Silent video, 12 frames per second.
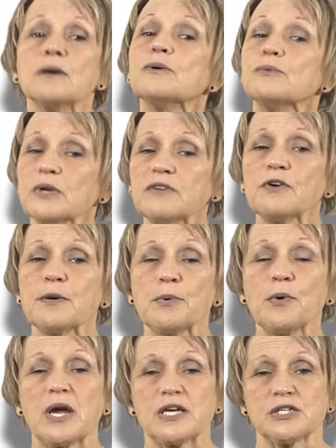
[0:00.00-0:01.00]

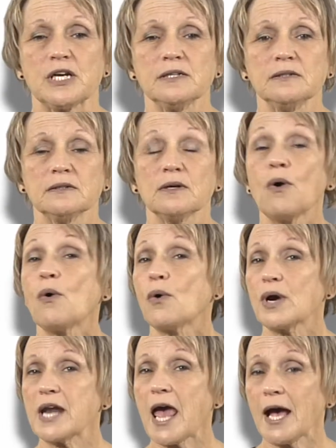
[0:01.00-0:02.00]
Reverberation, or
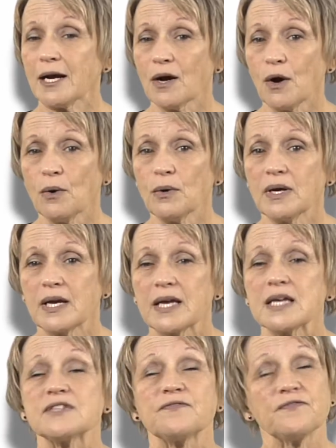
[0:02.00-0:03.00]
an echo,
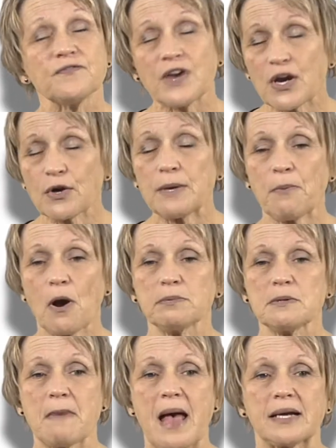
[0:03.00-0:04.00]
is very
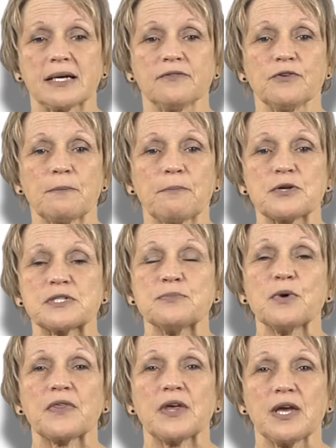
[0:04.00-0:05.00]
problematic for a person
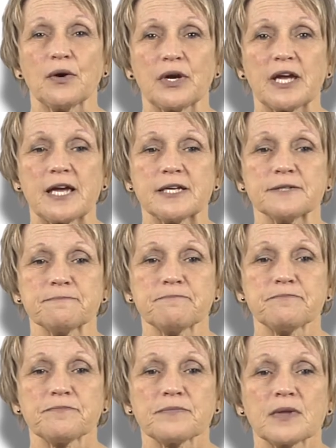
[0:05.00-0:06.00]
with a hearing aid.
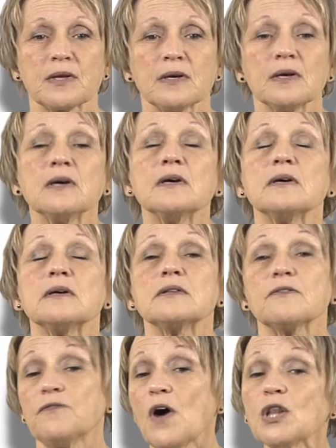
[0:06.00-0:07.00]
The
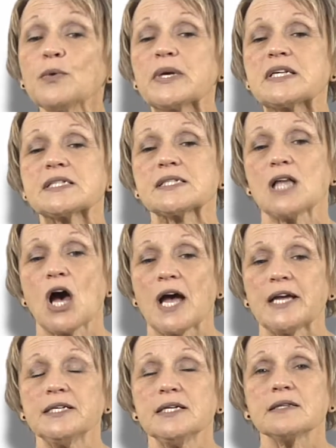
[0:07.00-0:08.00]
following
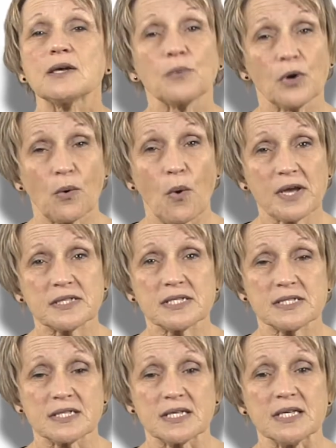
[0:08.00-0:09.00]
slide that we're going to
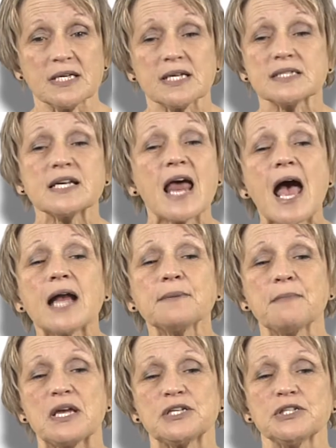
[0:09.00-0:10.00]
see is an
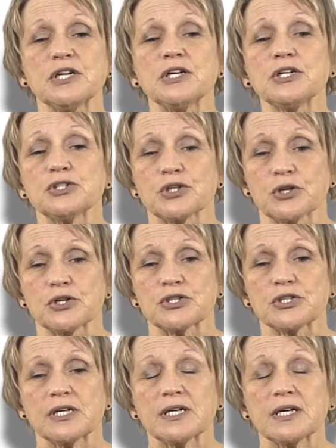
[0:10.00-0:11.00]
animation in a
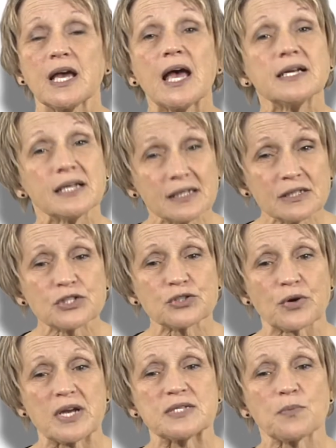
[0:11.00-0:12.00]
church and
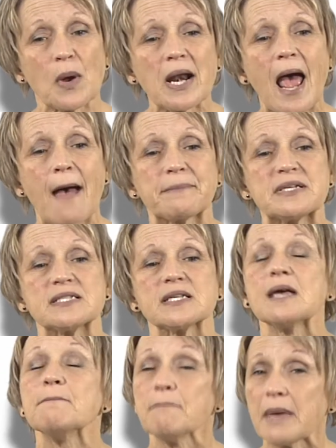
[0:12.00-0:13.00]
illustrates what happens
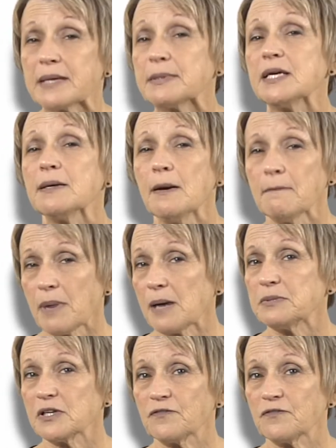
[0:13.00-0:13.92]
in many public